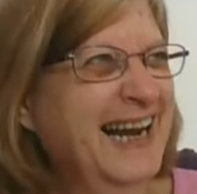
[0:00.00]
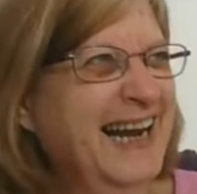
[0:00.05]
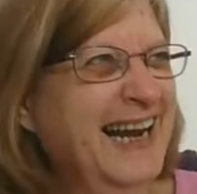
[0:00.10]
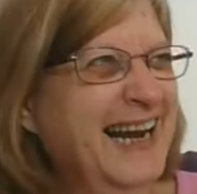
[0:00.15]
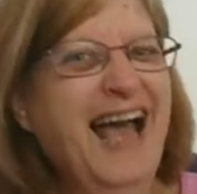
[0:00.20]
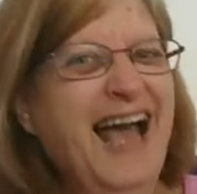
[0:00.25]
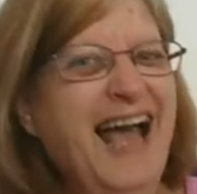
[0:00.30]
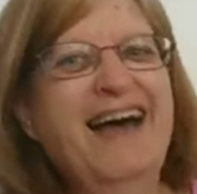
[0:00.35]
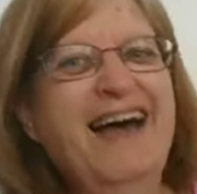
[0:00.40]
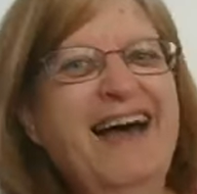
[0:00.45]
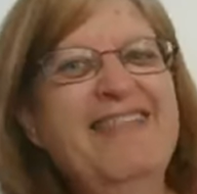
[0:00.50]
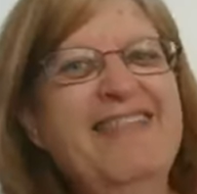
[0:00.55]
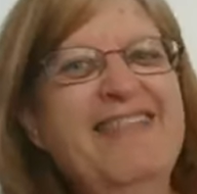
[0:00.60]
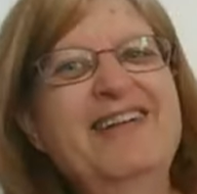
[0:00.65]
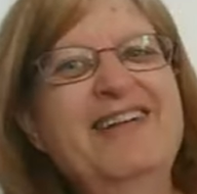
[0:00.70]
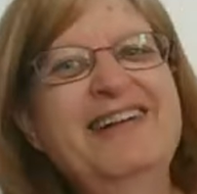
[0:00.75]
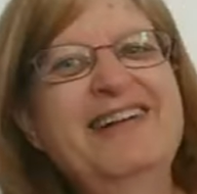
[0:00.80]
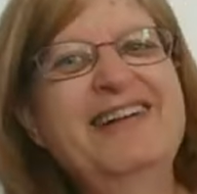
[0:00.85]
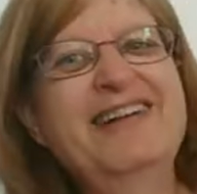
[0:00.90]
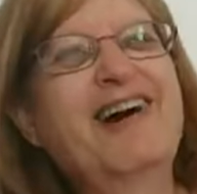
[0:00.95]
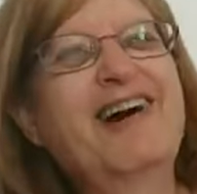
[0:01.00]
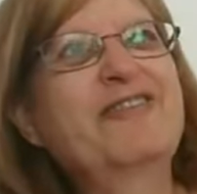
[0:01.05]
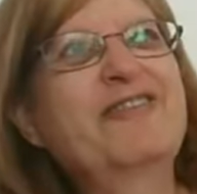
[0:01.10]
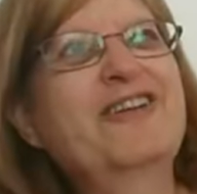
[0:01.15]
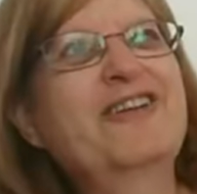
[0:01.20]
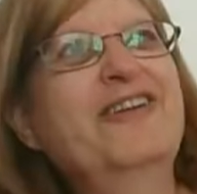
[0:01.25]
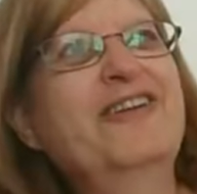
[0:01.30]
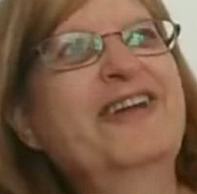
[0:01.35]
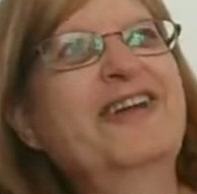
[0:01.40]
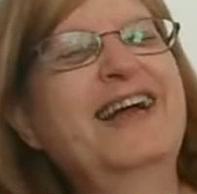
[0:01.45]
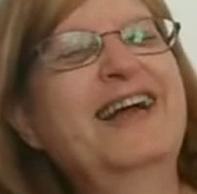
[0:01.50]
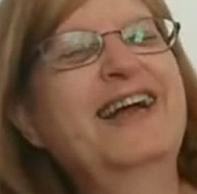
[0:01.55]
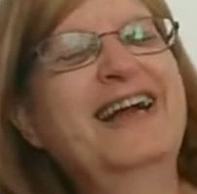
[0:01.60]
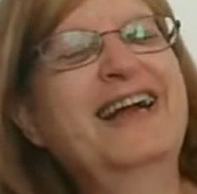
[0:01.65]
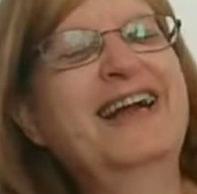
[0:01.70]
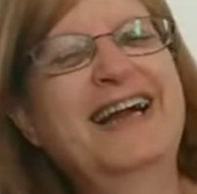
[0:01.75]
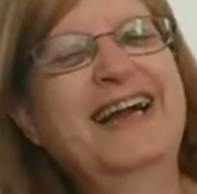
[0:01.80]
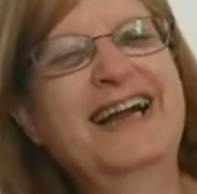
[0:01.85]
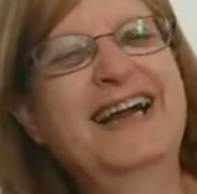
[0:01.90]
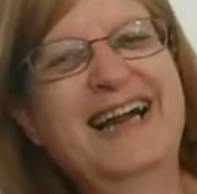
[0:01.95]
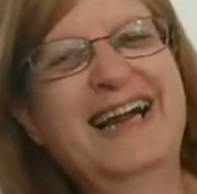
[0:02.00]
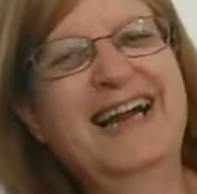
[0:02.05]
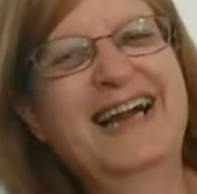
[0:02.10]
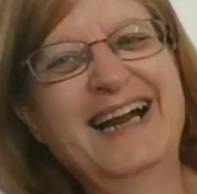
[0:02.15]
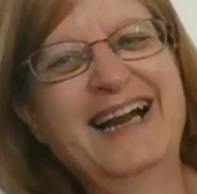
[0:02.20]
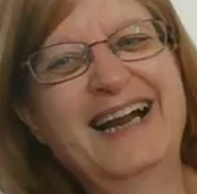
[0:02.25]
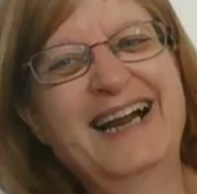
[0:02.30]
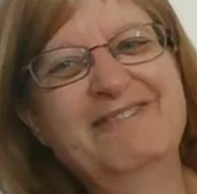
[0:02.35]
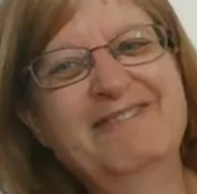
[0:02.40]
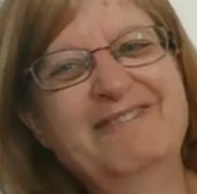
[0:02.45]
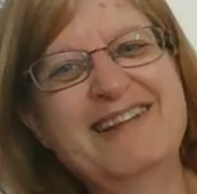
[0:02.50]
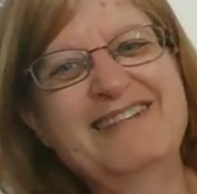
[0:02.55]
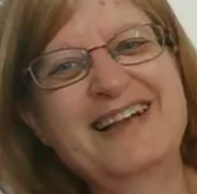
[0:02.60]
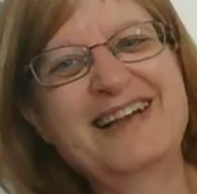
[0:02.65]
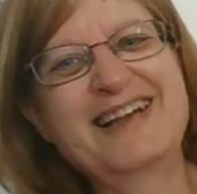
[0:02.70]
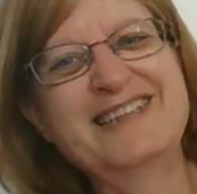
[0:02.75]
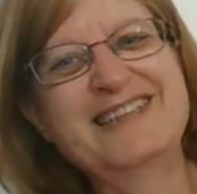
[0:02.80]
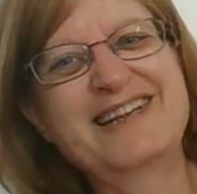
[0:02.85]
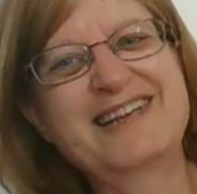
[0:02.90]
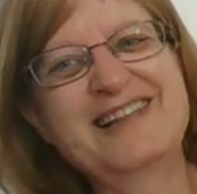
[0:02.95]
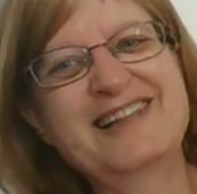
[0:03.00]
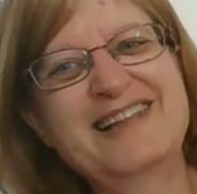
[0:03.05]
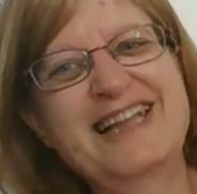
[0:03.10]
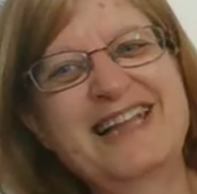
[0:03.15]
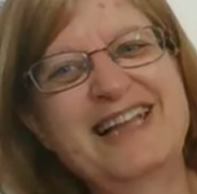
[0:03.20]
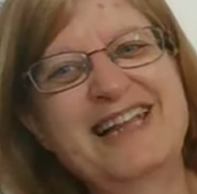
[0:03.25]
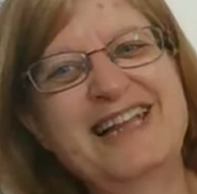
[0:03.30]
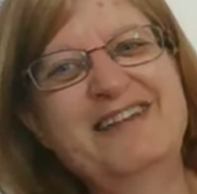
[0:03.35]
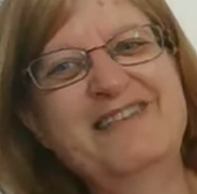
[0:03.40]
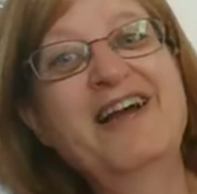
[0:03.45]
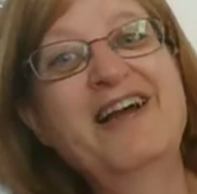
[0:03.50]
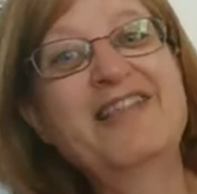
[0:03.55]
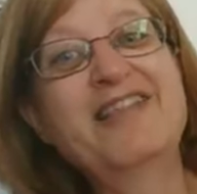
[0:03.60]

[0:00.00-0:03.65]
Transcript: And then we did afternoon meditation and healing.